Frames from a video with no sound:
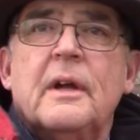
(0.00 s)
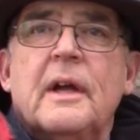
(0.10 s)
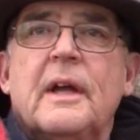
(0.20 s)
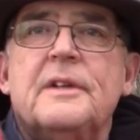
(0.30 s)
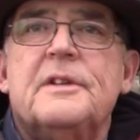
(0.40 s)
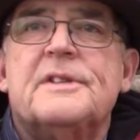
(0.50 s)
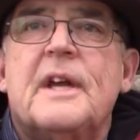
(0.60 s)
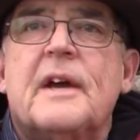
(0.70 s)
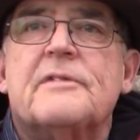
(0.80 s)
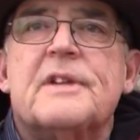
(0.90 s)
And you
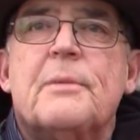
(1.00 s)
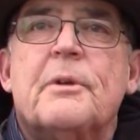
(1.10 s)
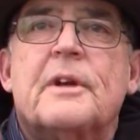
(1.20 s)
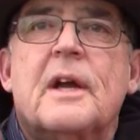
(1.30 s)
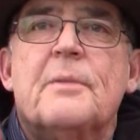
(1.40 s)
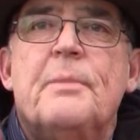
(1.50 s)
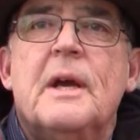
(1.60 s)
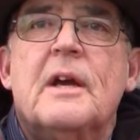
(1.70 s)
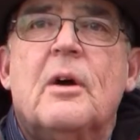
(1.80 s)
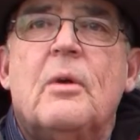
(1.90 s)
see I was able to cut a
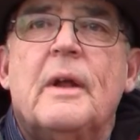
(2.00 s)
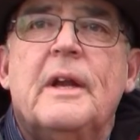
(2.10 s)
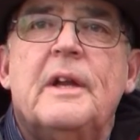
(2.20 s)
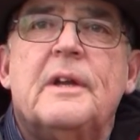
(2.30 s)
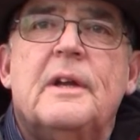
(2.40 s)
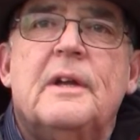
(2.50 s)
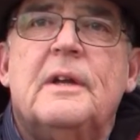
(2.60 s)
big hole in it.